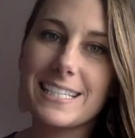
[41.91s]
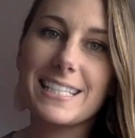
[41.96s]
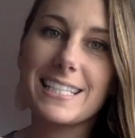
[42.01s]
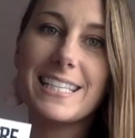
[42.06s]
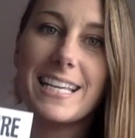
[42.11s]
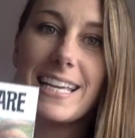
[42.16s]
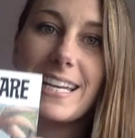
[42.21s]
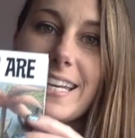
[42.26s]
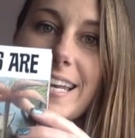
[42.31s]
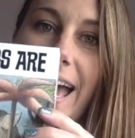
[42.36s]

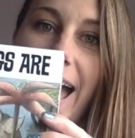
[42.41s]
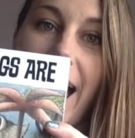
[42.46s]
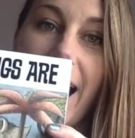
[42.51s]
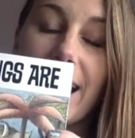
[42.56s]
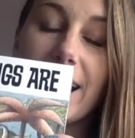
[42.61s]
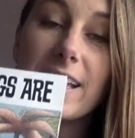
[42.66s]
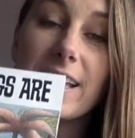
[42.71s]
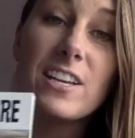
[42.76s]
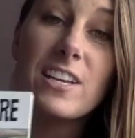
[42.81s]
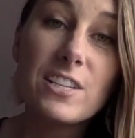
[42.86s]

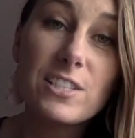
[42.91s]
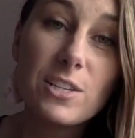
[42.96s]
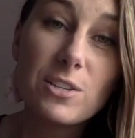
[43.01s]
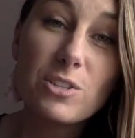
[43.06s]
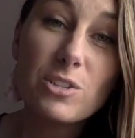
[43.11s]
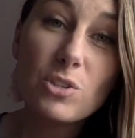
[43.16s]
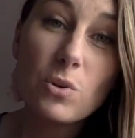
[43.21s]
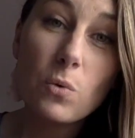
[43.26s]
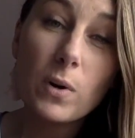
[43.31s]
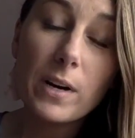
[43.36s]
Sendak. So,
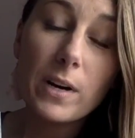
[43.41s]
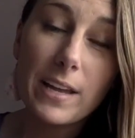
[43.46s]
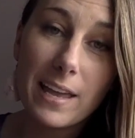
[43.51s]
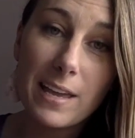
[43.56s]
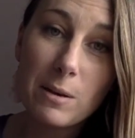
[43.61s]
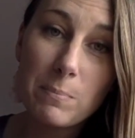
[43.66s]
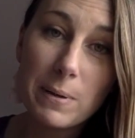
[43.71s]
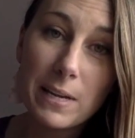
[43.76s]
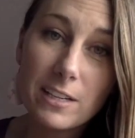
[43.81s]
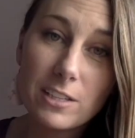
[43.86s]
story
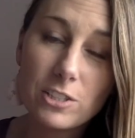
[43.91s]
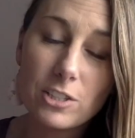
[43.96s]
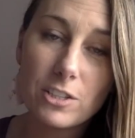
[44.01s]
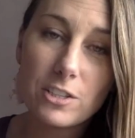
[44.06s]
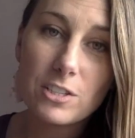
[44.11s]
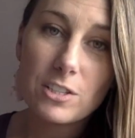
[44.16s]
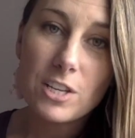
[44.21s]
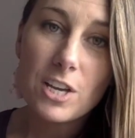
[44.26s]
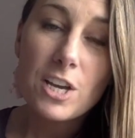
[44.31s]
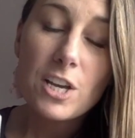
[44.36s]
and
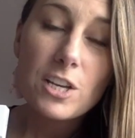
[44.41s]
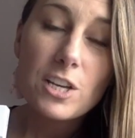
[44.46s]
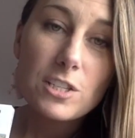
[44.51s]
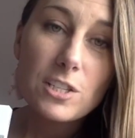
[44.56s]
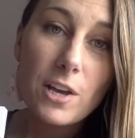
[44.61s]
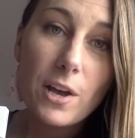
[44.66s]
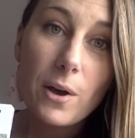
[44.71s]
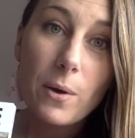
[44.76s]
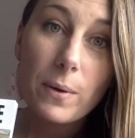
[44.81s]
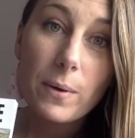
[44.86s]
pictures.
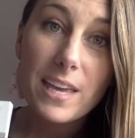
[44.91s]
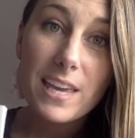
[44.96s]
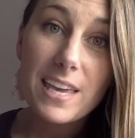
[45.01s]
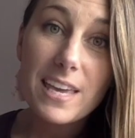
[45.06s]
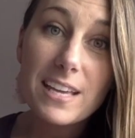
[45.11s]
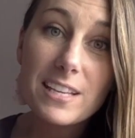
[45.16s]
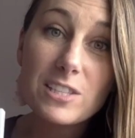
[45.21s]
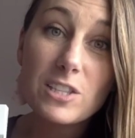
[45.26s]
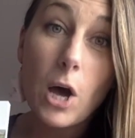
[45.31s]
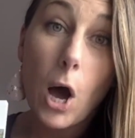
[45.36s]
So, he
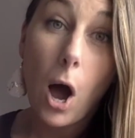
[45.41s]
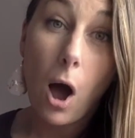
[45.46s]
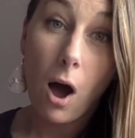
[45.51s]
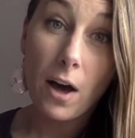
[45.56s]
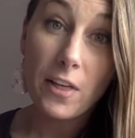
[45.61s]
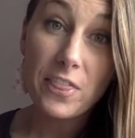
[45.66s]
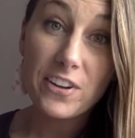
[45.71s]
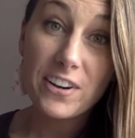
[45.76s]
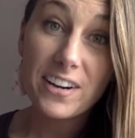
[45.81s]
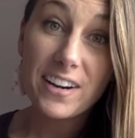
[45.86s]
is the
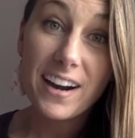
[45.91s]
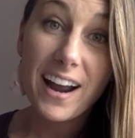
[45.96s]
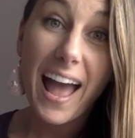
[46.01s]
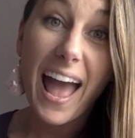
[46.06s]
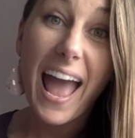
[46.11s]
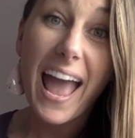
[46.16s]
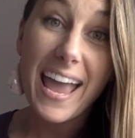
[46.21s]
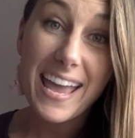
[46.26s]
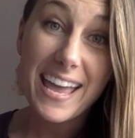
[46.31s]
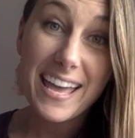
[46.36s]
author
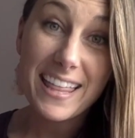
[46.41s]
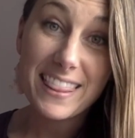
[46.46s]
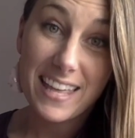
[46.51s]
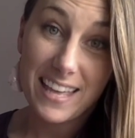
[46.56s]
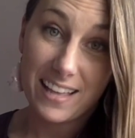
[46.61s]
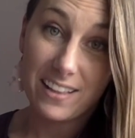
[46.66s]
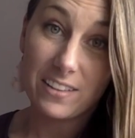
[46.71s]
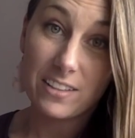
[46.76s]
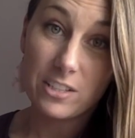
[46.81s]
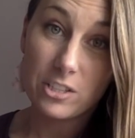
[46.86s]
and the
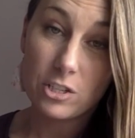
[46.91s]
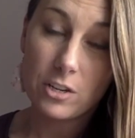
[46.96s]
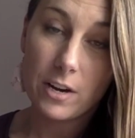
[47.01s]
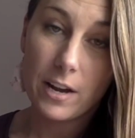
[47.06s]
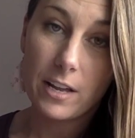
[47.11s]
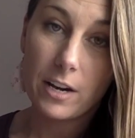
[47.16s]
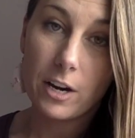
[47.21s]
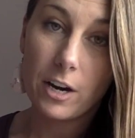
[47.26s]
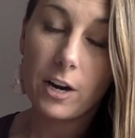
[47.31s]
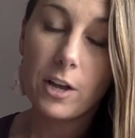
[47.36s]

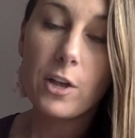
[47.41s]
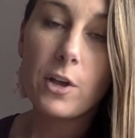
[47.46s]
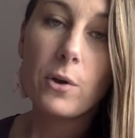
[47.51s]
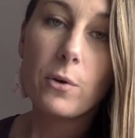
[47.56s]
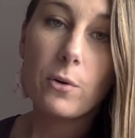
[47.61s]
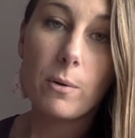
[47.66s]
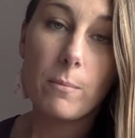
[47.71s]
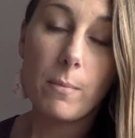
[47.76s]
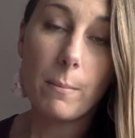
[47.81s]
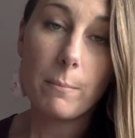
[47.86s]
illustrator.
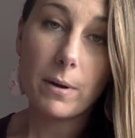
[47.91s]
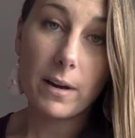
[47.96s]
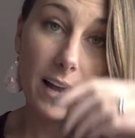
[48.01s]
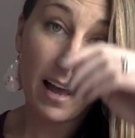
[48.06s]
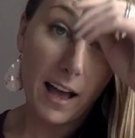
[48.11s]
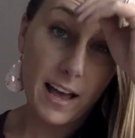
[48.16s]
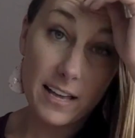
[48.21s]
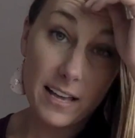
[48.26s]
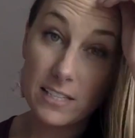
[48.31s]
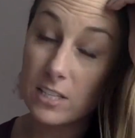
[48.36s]
Remember,
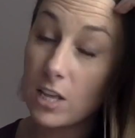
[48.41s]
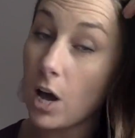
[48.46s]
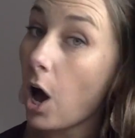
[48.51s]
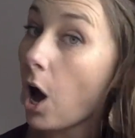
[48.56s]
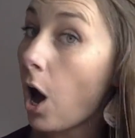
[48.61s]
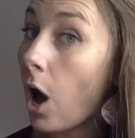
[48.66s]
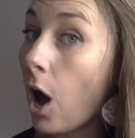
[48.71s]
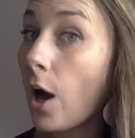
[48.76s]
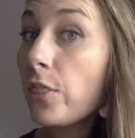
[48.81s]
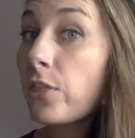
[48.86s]
guys, the
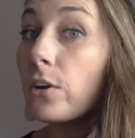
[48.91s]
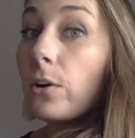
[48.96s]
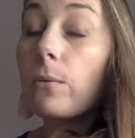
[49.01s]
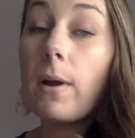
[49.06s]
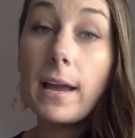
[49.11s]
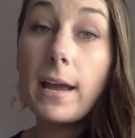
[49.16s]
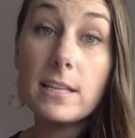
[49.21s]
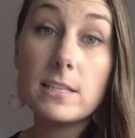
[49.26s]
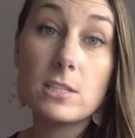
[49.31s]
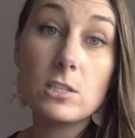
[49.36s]
author
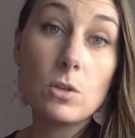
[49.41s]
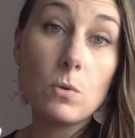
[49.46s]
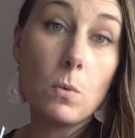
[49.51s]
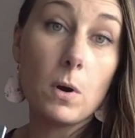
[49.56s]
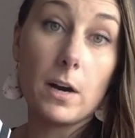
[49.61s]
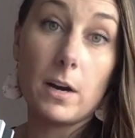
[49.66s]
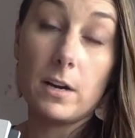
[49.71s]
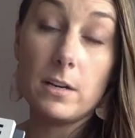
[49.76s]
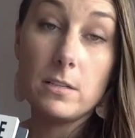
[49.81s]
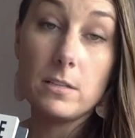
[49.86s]
writes the
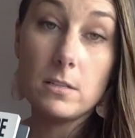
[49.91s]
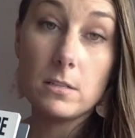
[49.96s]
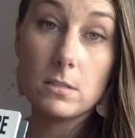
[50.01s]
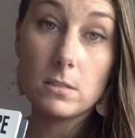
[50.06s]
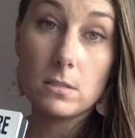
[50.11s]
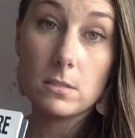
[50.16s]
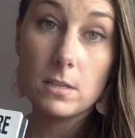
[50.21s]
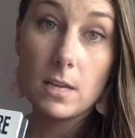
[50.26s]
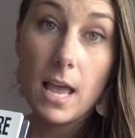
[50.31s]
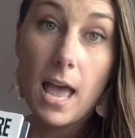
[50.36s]

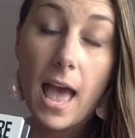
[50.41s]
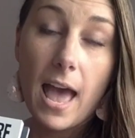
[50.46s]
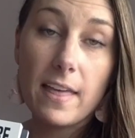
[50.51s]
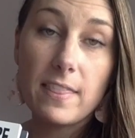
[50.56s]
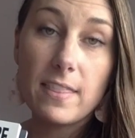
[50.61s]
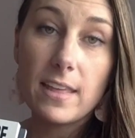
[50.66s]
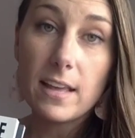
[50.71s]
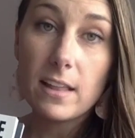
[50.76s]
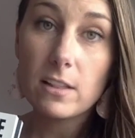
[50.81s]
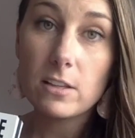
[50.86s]
words and
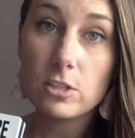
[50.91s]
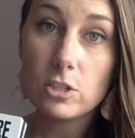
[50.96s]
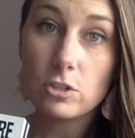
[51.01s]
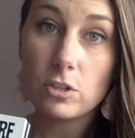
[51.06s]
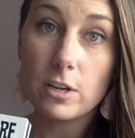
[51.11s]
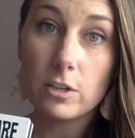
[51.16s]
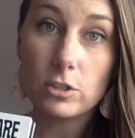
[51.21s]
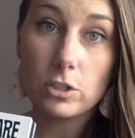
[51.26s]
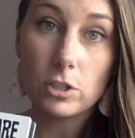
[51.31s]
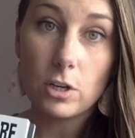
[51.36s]
the
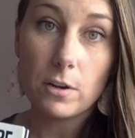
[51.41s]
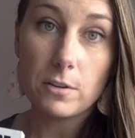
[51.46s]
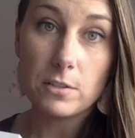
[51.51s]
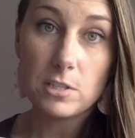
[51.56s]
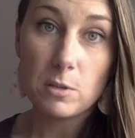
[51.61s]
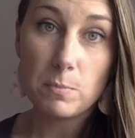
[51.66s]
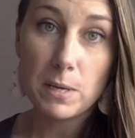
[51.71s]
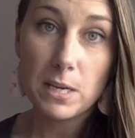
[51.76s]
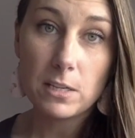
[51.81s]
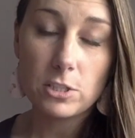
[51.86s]
illustrator draws
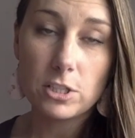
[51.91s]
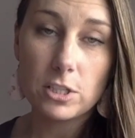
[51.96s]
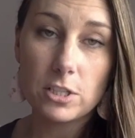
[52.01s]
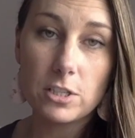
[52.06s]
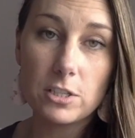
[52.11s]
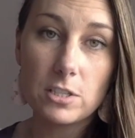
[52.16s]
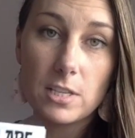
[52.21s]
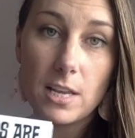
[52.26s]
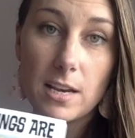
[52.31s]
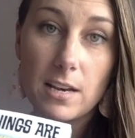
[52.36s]
the
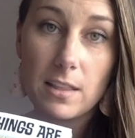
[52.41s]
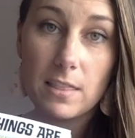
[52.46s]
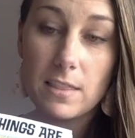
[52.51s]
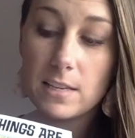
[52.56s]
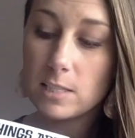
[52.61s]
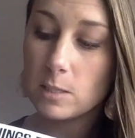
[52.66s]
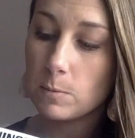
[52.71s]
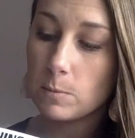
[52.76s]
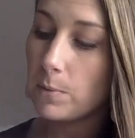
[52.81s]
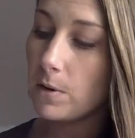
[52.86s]
pictures. And in
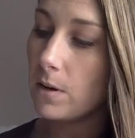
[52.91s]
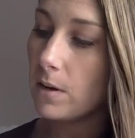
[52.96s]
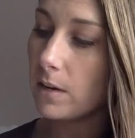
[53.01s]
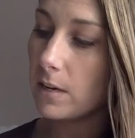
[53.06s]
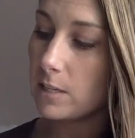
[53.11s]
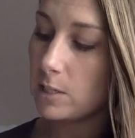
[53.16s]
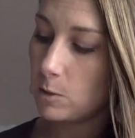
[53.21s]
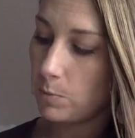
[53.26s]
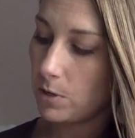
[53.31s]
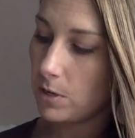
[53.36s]
this book,
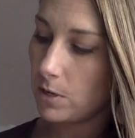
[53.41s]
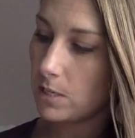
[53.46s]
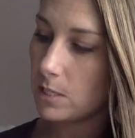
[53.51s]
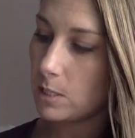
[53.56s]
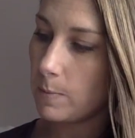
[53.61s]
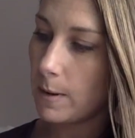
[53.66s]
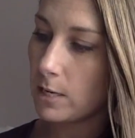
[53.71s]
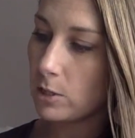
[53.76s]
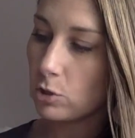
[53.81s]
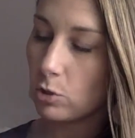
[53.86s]
it's pretty
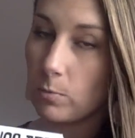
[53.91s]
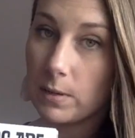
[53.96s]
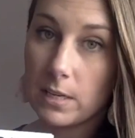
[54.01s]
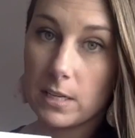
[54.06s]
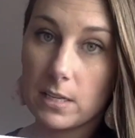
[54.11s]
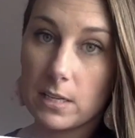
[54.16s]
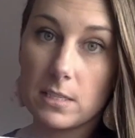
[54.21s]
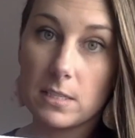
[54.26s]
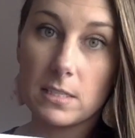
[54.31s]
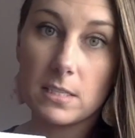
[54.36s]
special
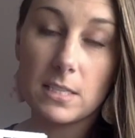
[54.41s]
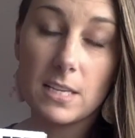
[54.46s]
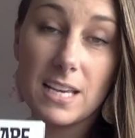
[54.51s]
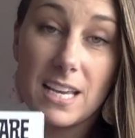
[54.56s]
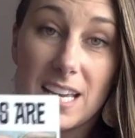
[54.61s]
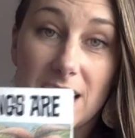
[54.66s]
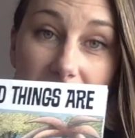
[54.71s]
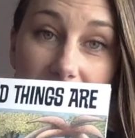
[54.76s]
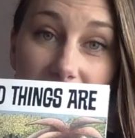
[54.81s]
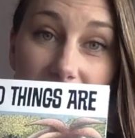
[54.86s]
because
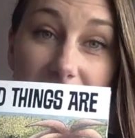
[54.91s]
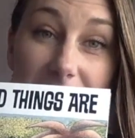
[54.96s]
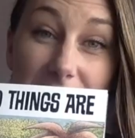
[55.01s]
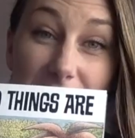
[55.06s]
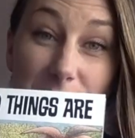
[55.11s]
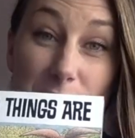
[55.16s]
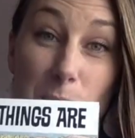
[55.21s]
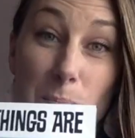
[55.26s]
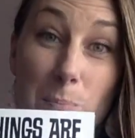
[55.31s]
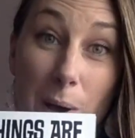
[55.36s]
he
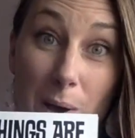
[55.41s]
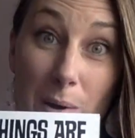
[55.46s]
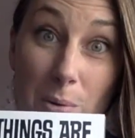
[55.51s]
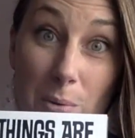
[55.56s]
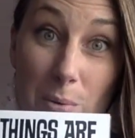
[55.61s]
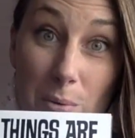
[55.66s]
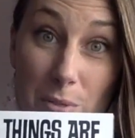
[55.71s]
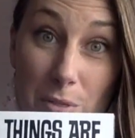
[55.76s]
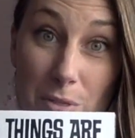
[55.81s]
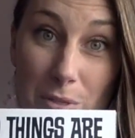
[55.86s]
does both.